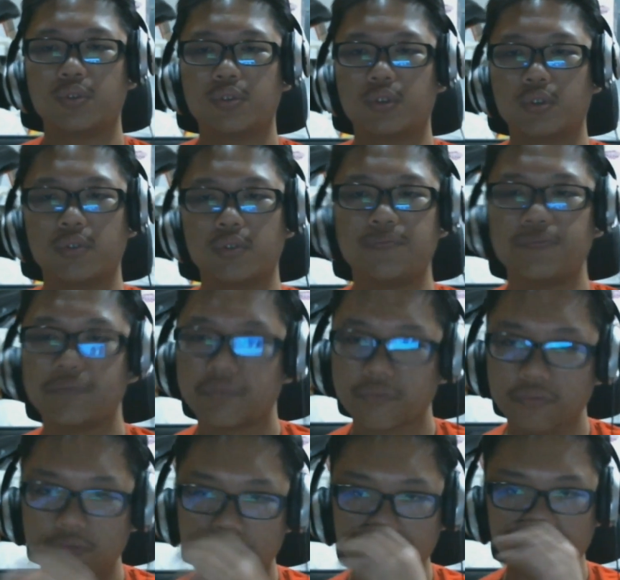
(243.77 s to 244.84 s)
So
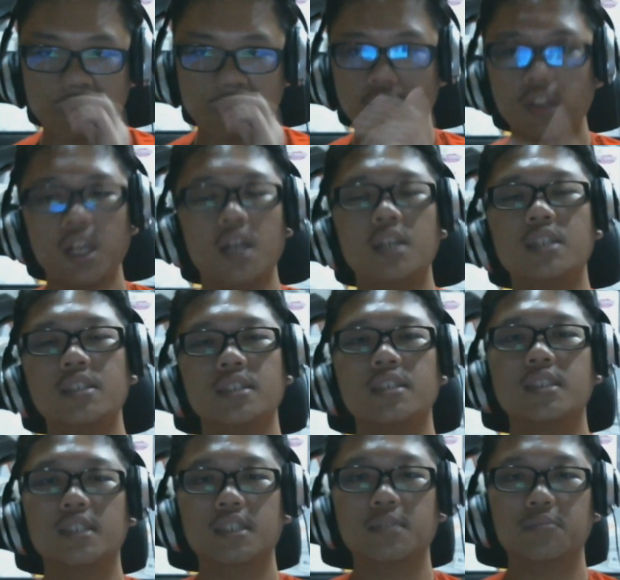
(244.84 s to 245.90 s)
I just
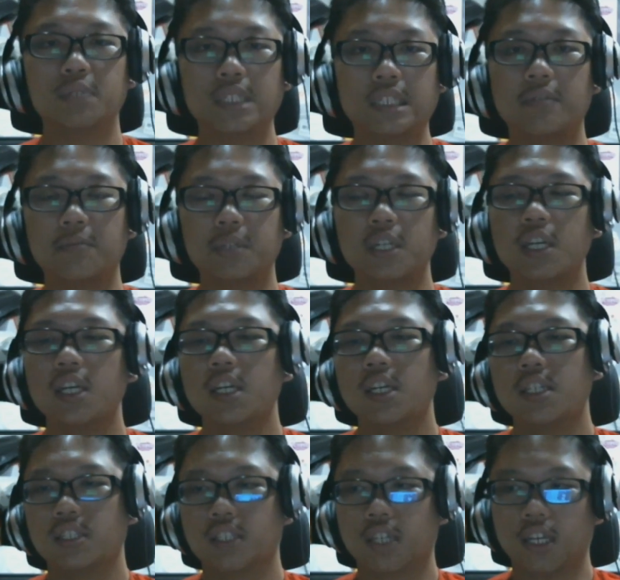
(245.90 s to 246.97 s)
needed a medium
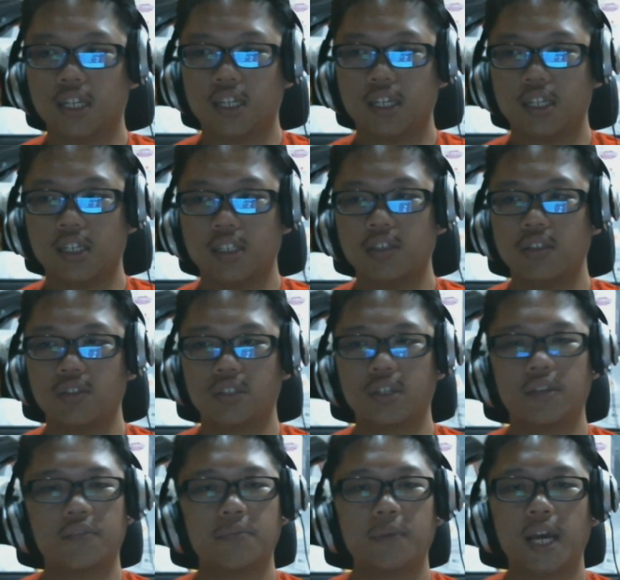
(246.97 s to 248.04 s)
to kind of, you know,
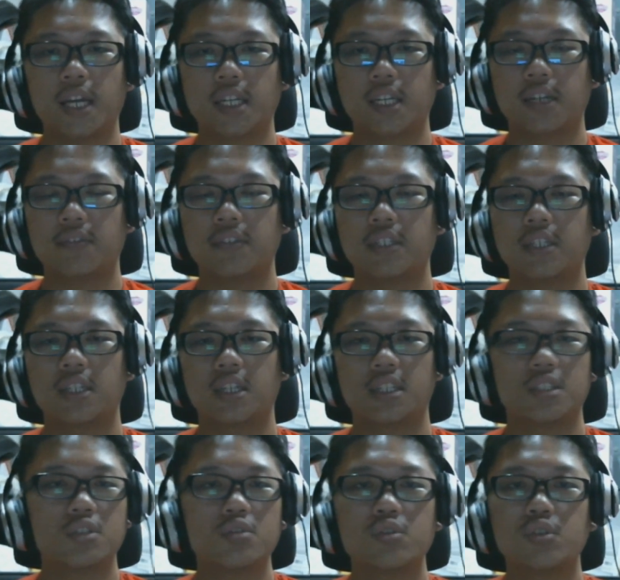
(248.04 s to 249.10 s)
give back and everything,
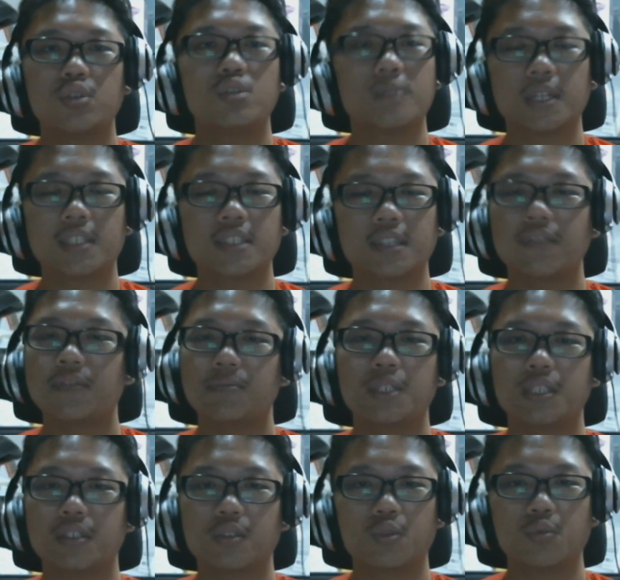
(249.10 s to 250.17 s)
and YouTube has given
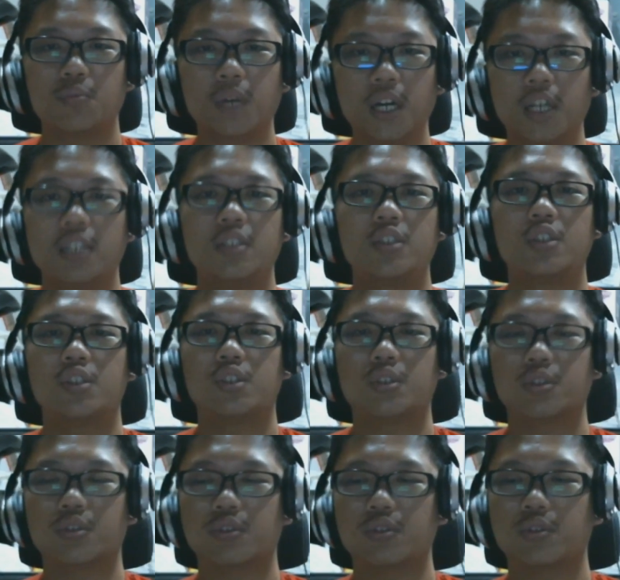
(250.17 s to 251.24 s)
me so much
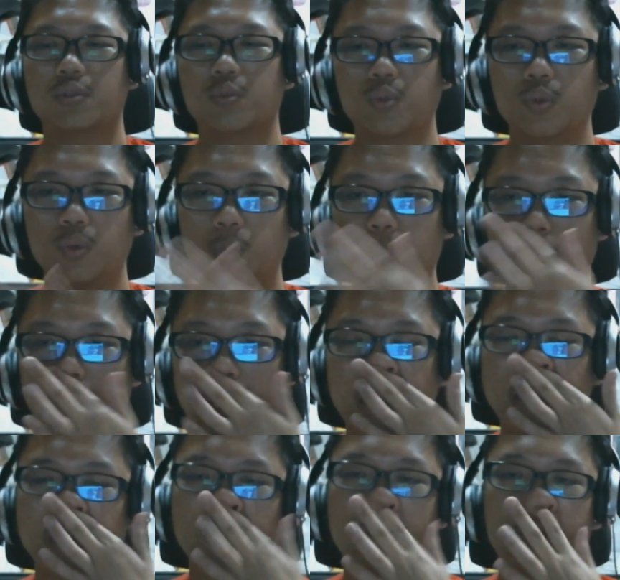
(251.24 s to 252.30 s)
to do,
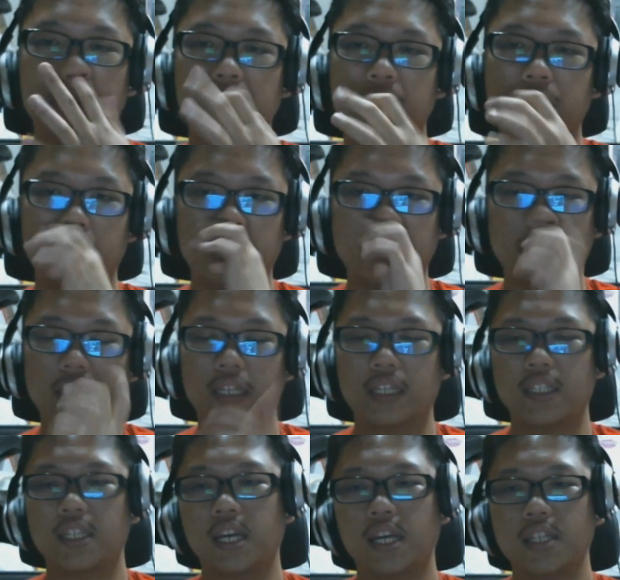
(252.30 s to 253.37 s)
and you know, this
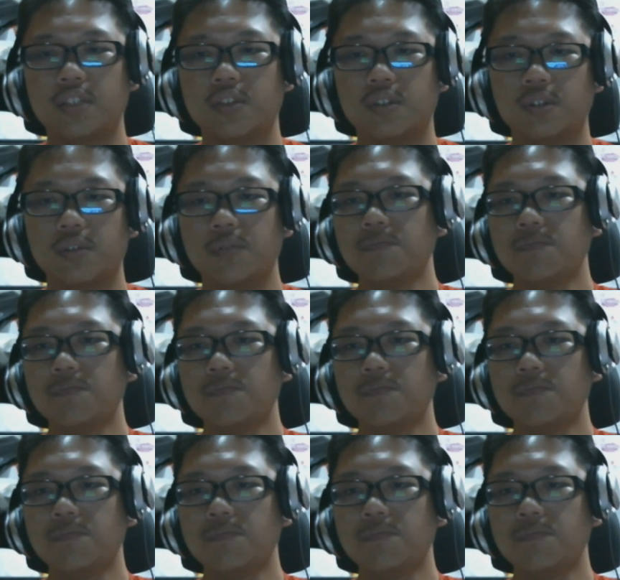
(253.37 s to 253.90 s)
and that, you know.